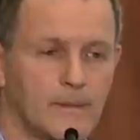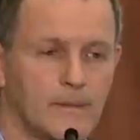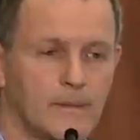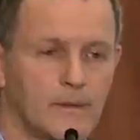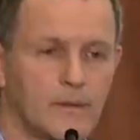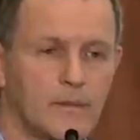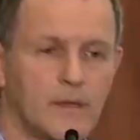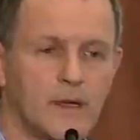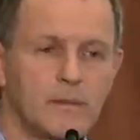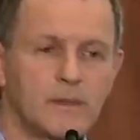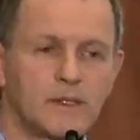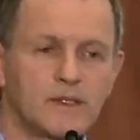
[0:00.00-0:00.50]

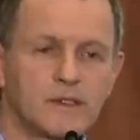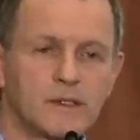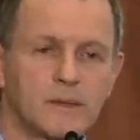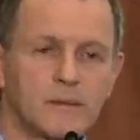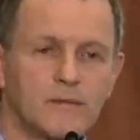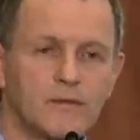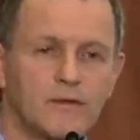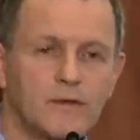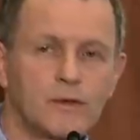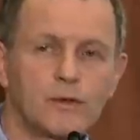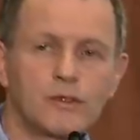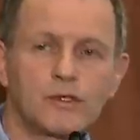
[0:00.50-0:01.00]
There may be
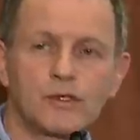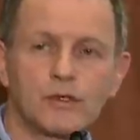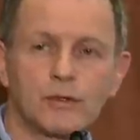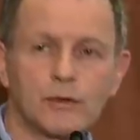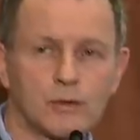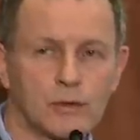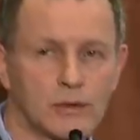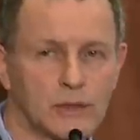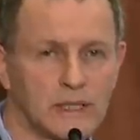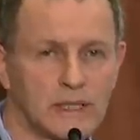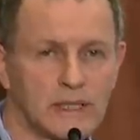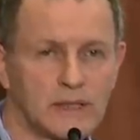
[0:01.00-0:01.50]
some
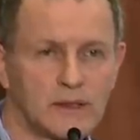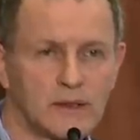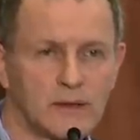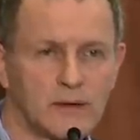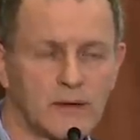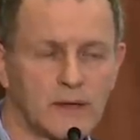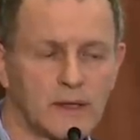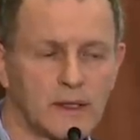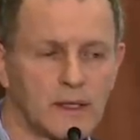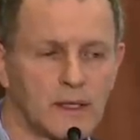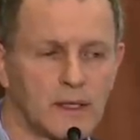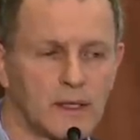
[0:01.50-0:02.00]
future-oriented
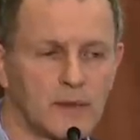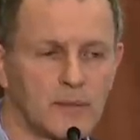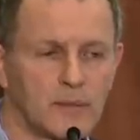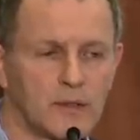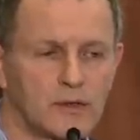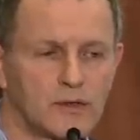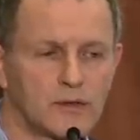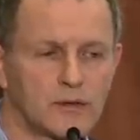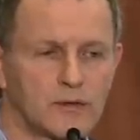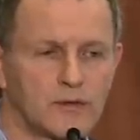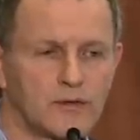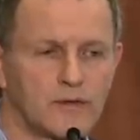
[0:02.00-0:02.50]
thinking
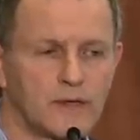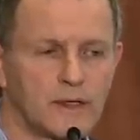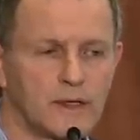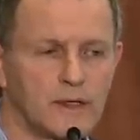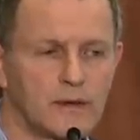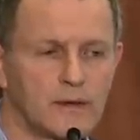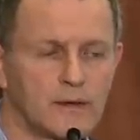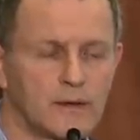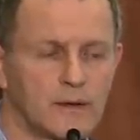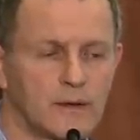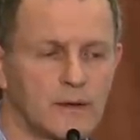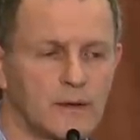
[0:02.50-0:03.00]
about your
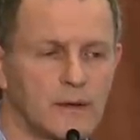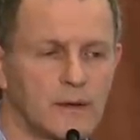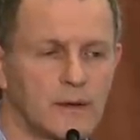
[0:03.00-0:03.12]
feet,